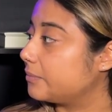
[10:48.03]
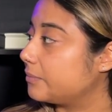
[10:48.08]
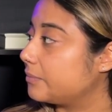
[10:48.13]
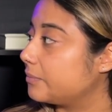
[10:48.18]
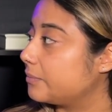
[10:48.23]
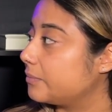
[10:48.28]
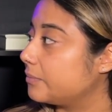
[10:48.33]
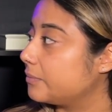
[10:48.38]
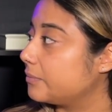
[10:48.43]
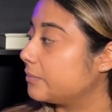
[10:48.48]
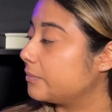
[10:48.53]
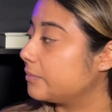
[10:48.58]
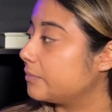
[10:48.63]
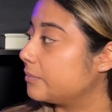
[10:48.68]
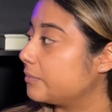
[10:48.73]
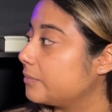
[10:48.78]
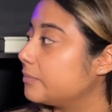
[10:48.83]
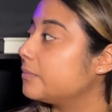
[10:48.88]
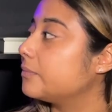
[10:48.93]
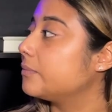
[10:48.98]

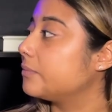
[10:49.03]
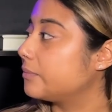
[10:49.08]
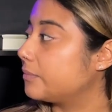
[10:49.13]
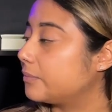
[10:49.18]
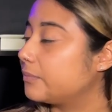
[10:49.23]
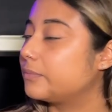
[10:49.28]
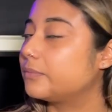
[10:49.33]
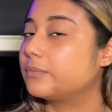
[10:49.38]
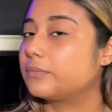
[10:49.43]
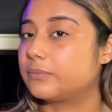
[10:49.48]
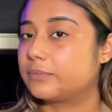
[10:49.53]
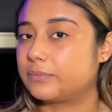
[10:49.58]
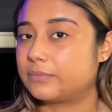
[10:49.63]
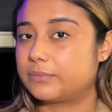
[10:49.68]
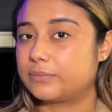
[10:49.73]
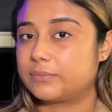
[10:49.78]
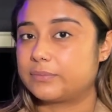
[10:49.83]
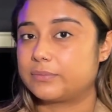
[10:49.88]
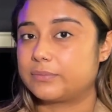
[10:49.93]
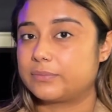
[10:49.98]

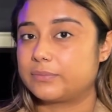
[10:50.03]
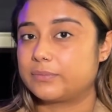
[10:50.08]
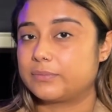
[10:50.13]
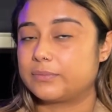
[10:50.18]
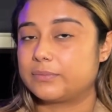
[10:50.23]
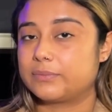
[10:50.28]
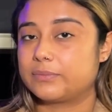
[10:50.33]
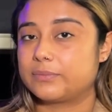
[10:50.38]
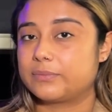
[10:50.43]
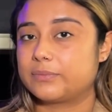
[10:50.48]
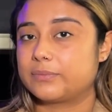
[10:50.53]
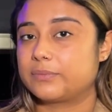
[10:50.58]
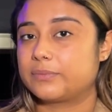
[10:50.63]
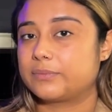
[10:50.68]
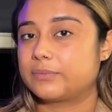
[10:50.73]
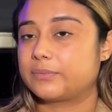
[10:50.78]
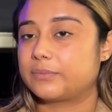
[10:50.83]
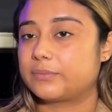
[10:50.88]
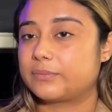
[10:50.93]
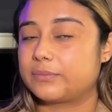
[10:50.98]

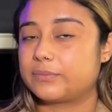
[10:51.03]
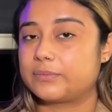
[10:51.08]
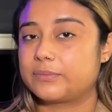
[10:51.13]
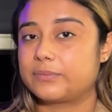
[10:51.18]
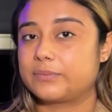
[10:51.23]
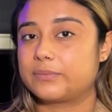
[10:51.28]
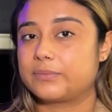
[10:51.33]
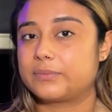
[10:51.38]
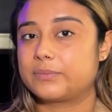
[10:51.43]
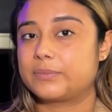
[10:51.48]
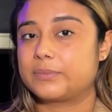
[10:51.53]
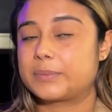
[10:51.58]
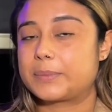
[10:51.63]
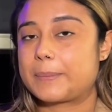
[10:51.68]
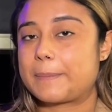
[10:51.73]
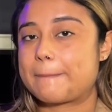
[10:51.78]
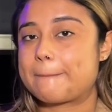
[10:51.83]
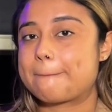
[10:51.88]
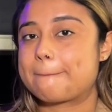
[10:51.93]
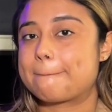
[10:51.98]

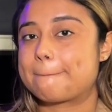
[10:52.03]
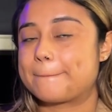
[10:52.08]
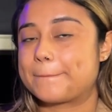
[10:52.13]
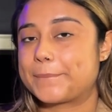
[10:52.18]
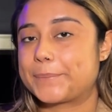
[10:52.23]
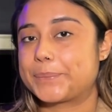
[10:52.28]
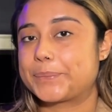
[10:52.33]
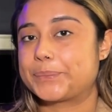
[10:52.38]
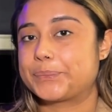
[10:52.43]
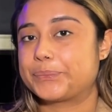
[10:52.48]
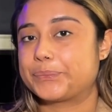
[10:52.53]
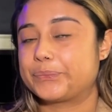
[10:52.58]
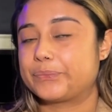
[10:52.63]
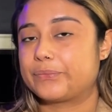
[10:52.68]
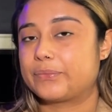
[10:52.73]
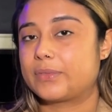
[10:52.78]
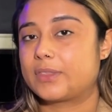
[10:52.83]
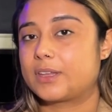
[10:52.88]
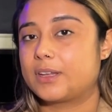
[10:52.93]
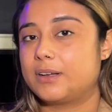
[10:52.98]

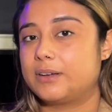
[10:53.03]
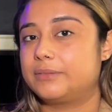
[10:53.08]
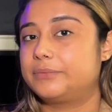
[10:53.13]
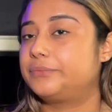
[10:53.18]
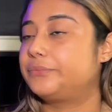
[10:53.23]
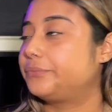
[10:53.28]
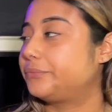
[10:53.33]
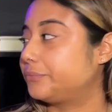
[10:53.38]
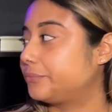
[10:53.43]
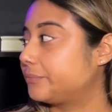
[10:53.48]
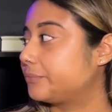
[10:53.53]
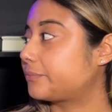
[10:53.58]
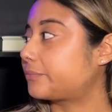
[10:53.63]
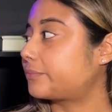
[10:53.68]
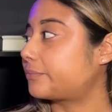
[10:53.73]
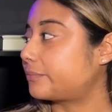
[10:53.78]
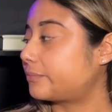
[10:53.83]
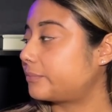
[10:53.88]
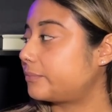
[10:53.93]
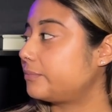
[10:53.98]

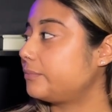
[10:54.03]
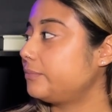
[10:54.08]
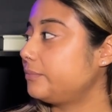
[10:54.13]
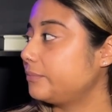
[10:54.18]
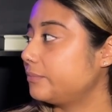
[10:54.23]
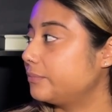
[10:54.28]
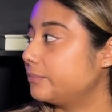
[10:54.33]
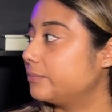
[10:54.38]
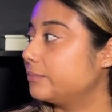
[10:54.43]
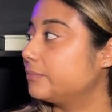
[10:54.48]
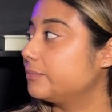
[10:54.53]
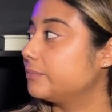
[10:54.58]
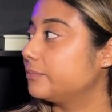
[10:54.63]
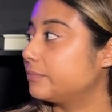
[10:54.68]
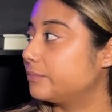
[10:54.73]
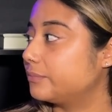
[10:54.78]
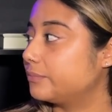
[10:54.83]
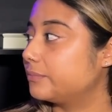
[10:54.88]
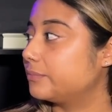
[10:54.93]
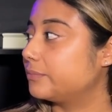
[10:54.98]

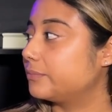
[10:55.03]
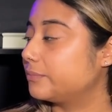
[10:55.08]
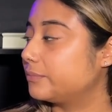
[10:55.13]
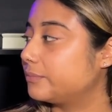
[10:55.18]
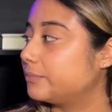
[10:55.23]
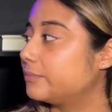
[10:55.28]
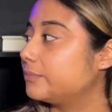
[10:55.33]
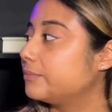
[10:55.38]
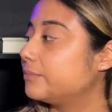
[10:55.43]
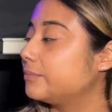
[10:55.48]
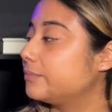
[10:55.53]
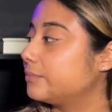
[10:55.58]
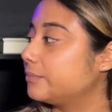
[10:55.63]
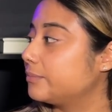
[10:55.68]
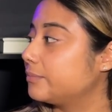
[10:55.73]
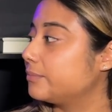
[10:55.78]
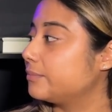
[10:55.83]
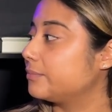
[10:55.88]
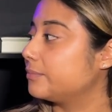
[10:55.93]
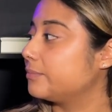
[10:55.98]
This person isn't speaking.